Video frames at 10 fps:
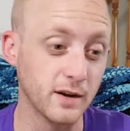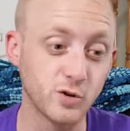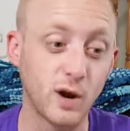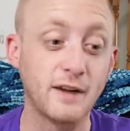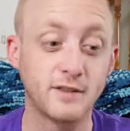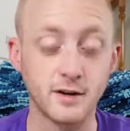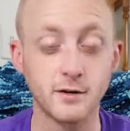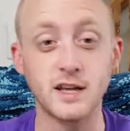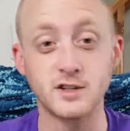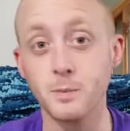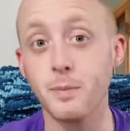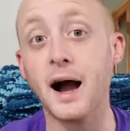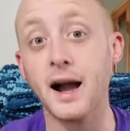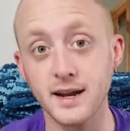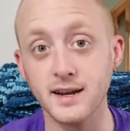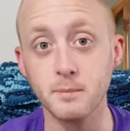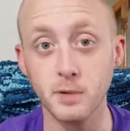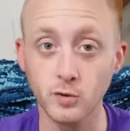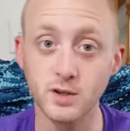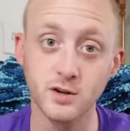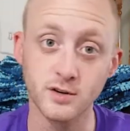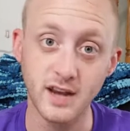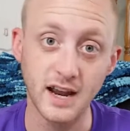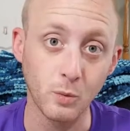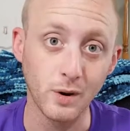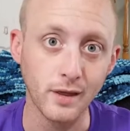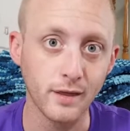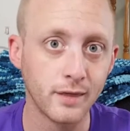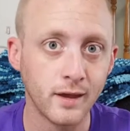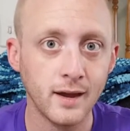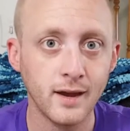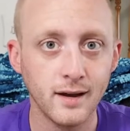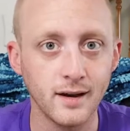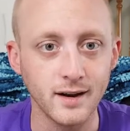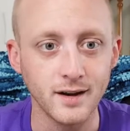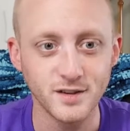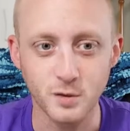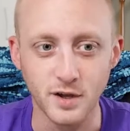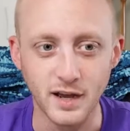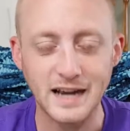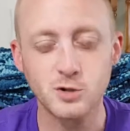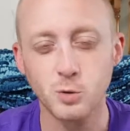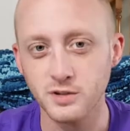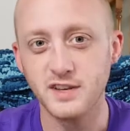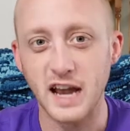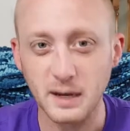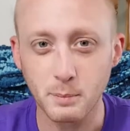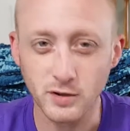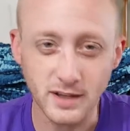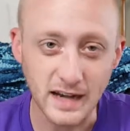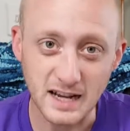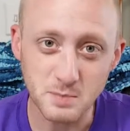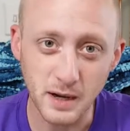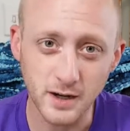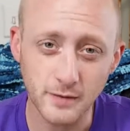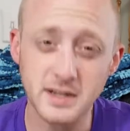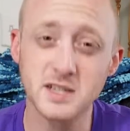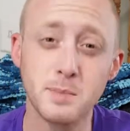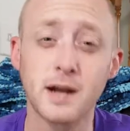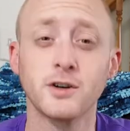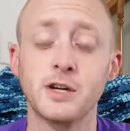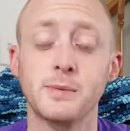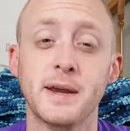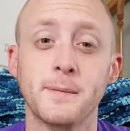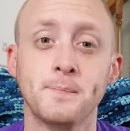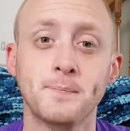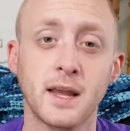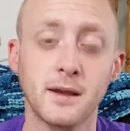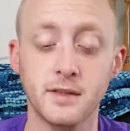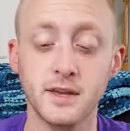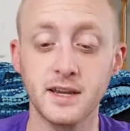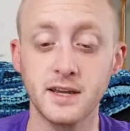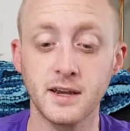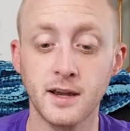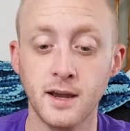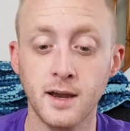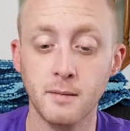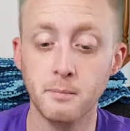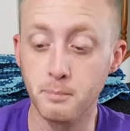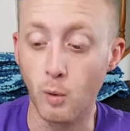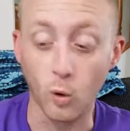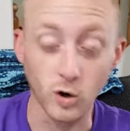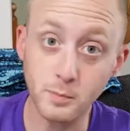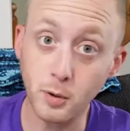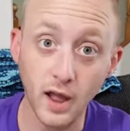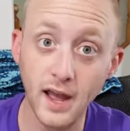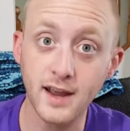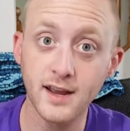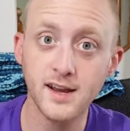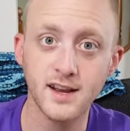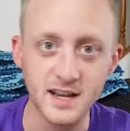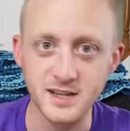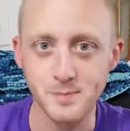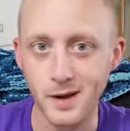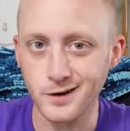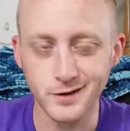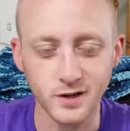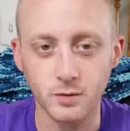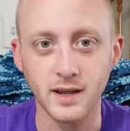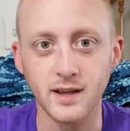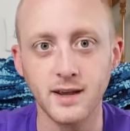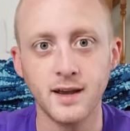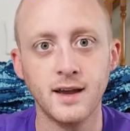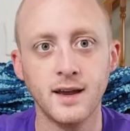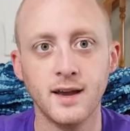drafting or that you're buying and building your deck with. So the actual deck building aspect of it is better to me. The board play is better to me.